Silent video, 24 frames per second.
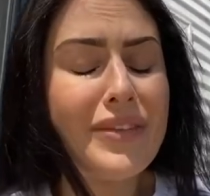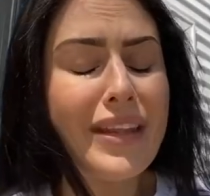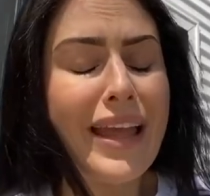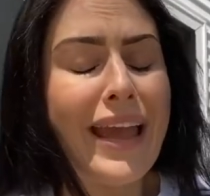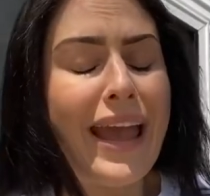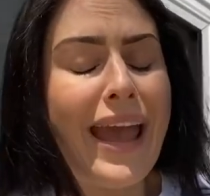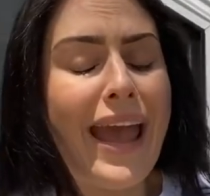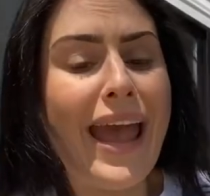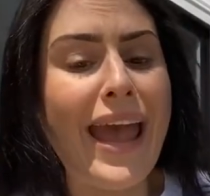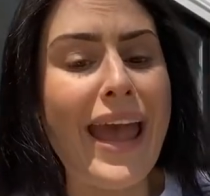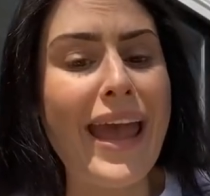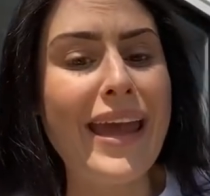
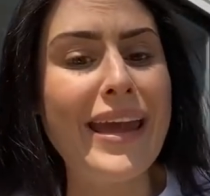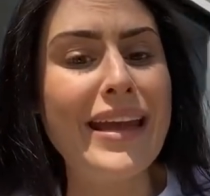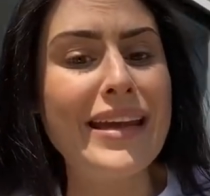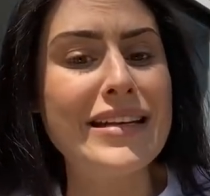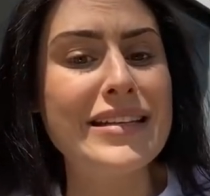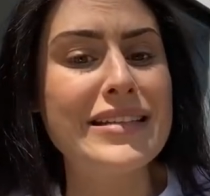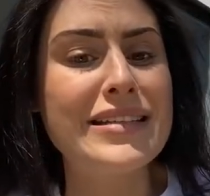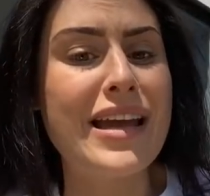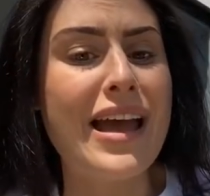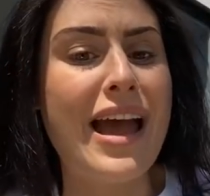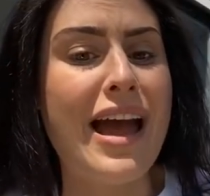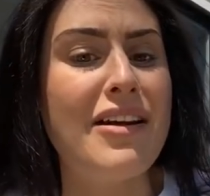
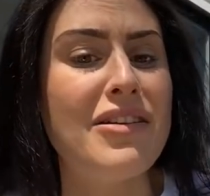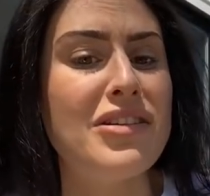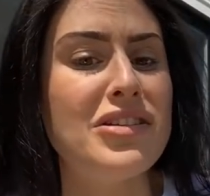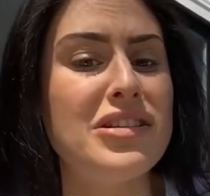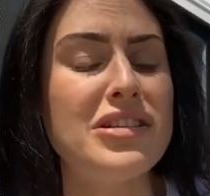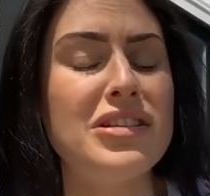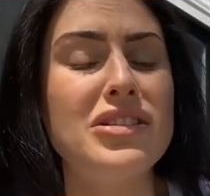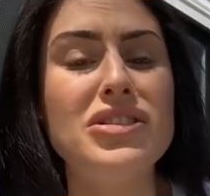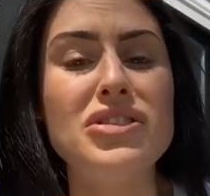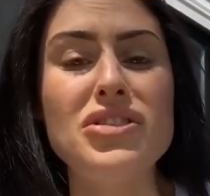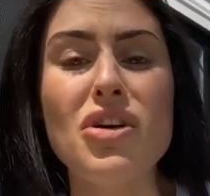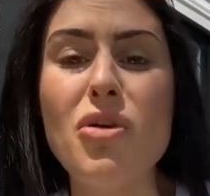And I was
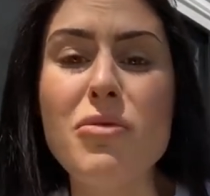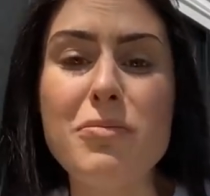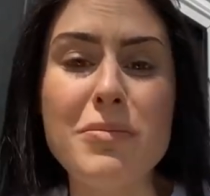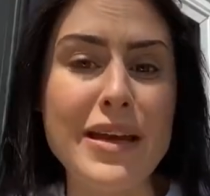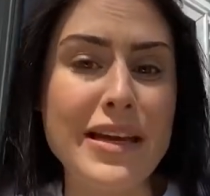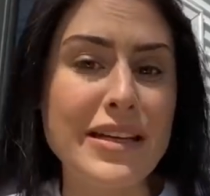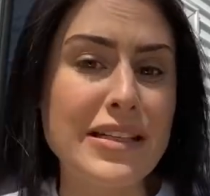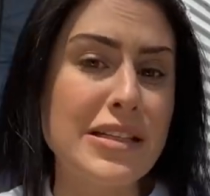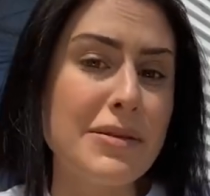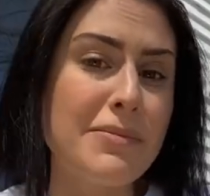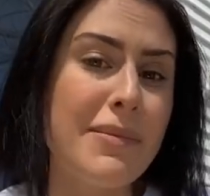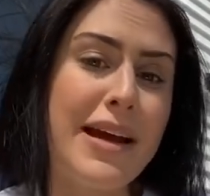just so
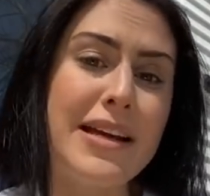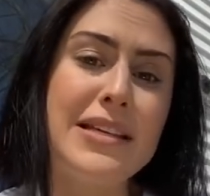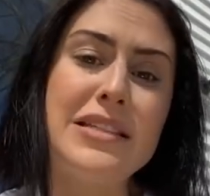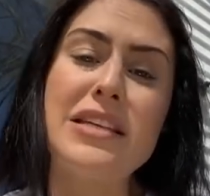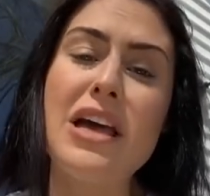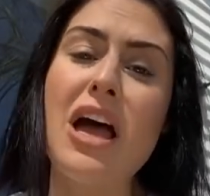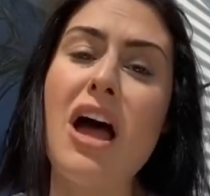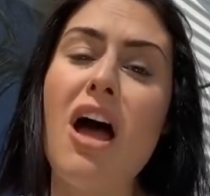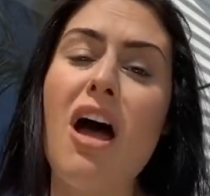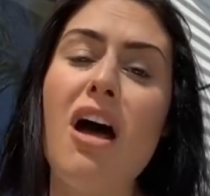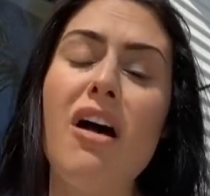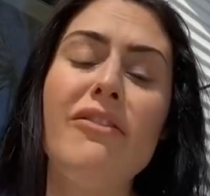mean to
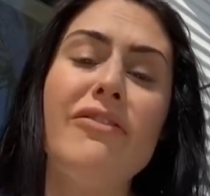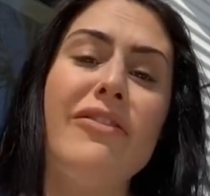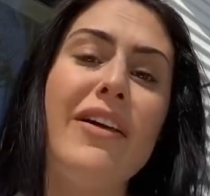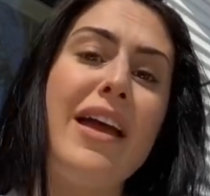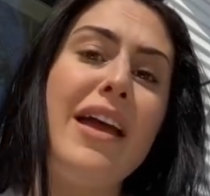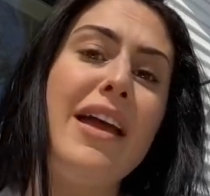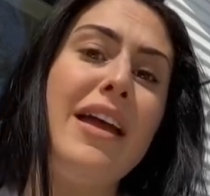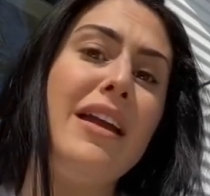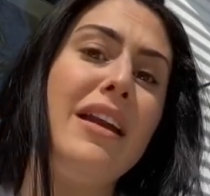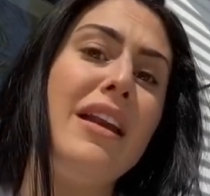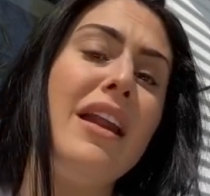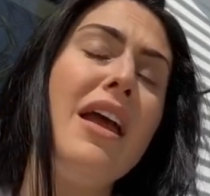myself,
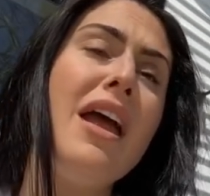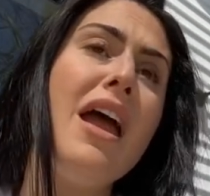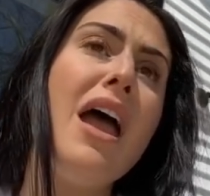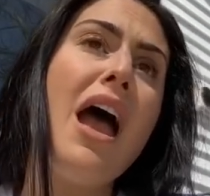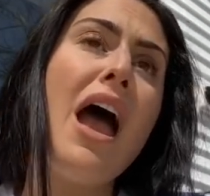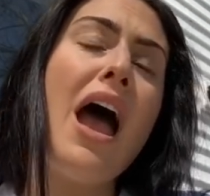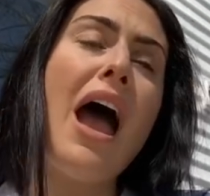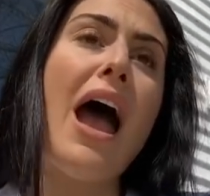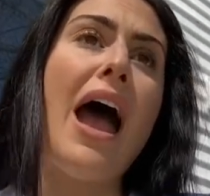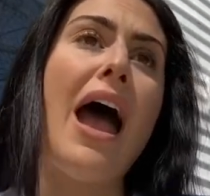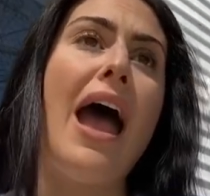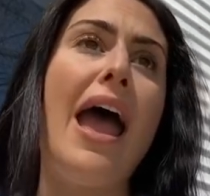and
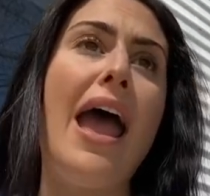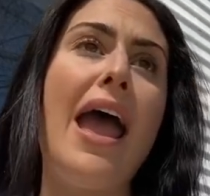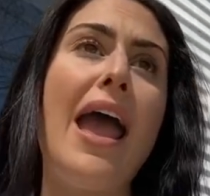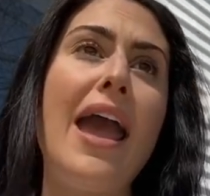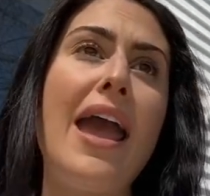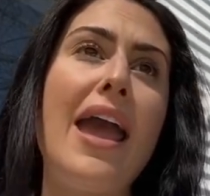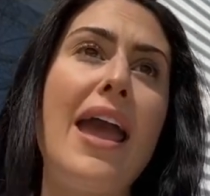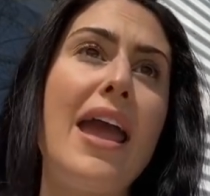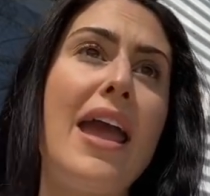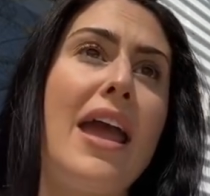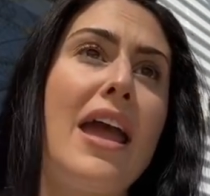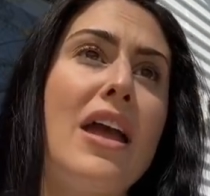
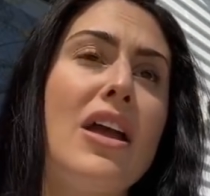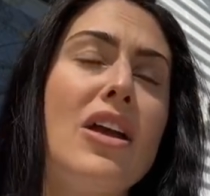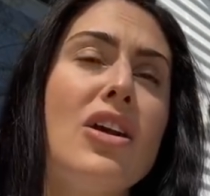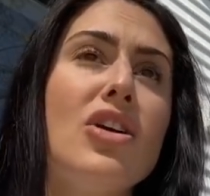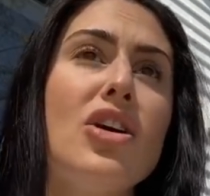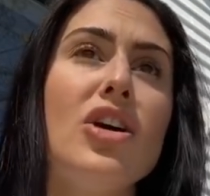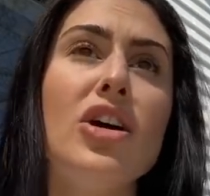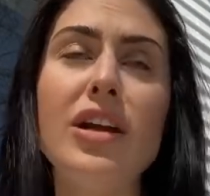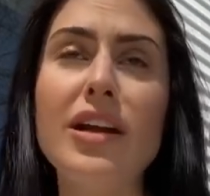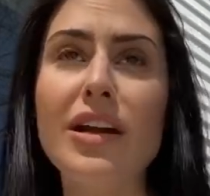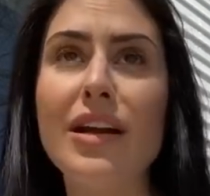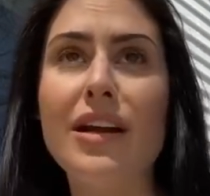I
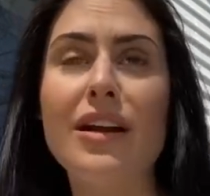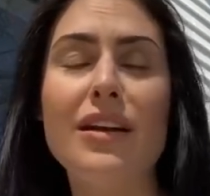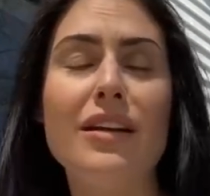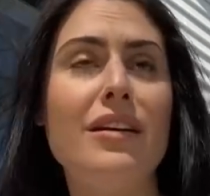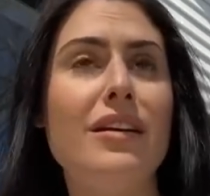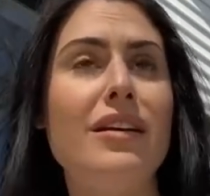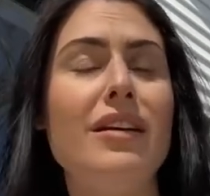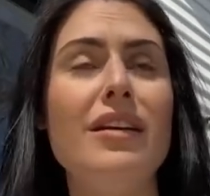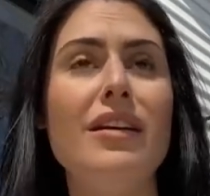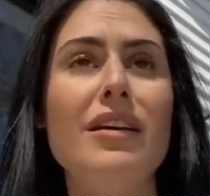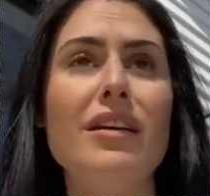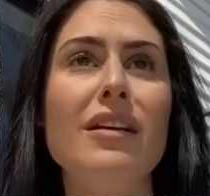
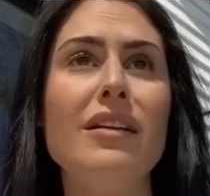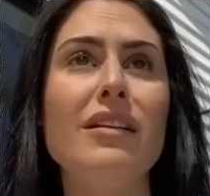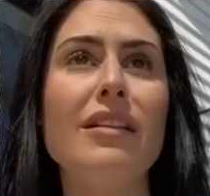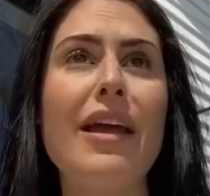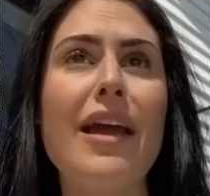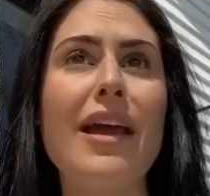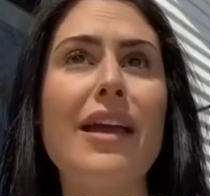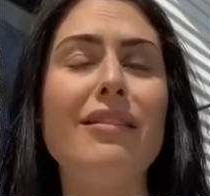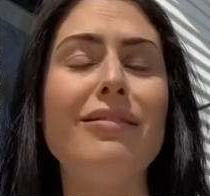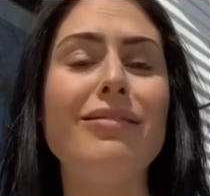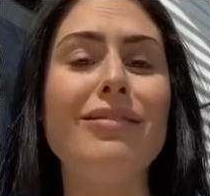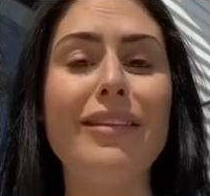couldn't
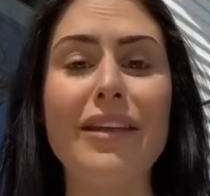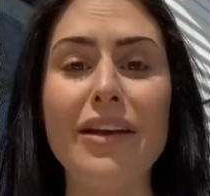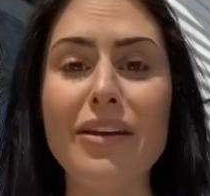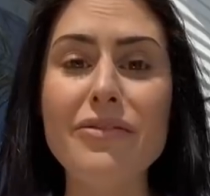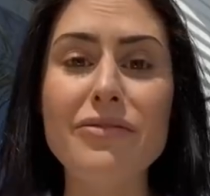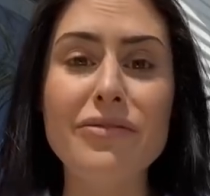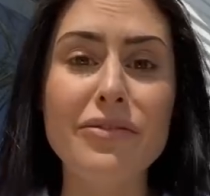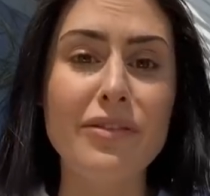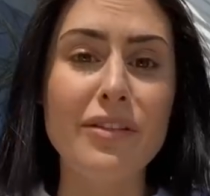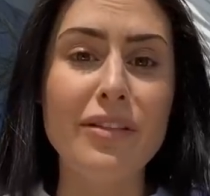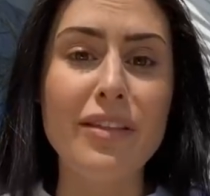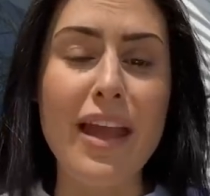
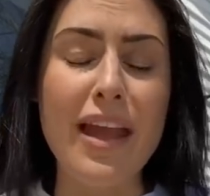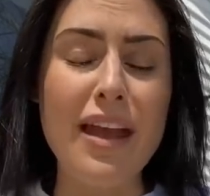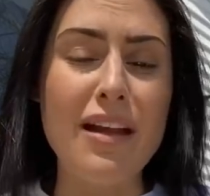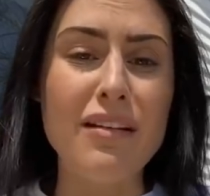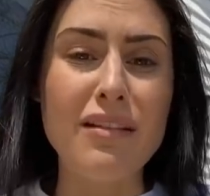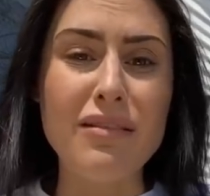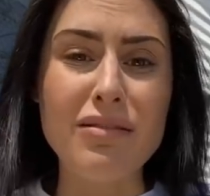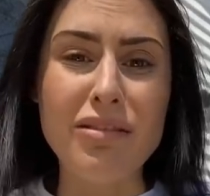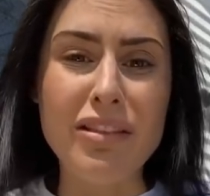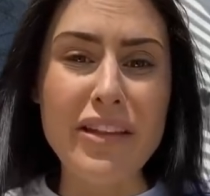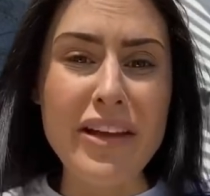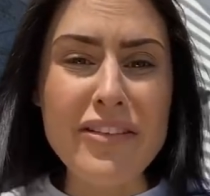live
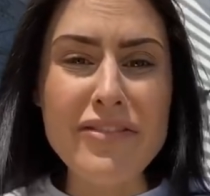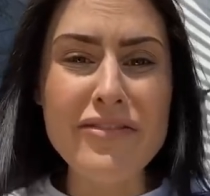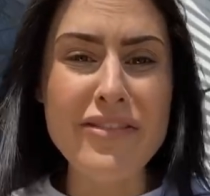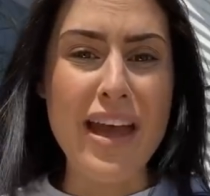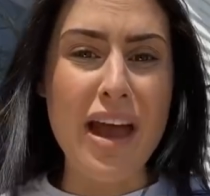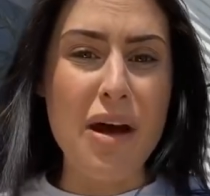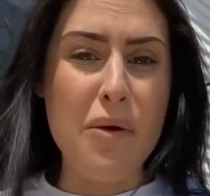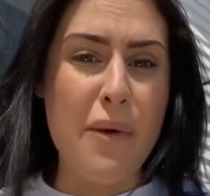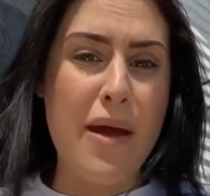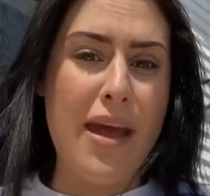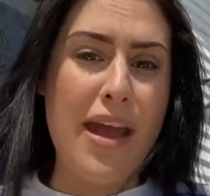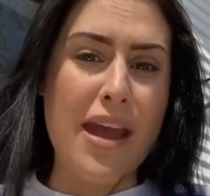
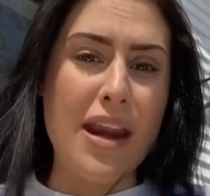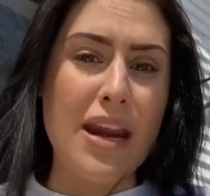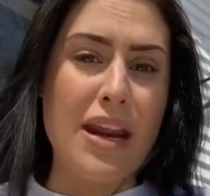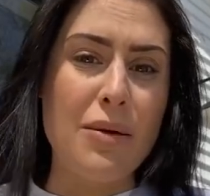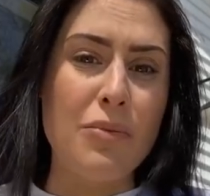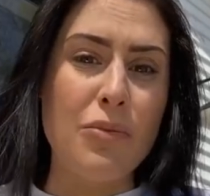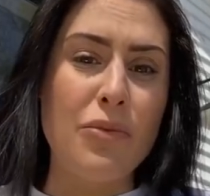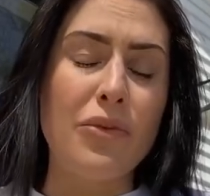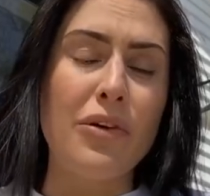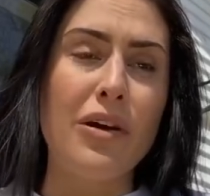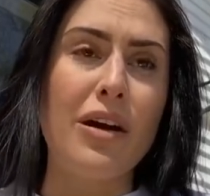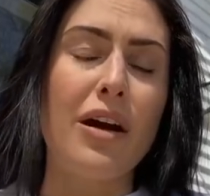that way
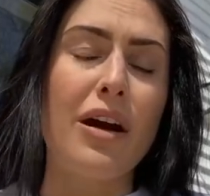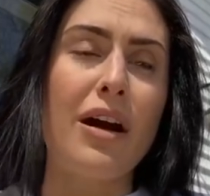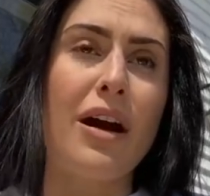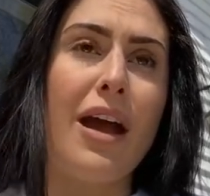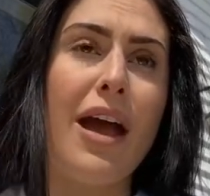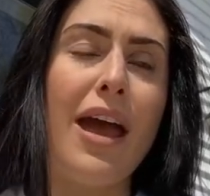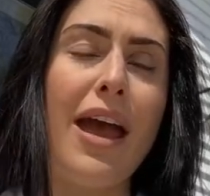anymore.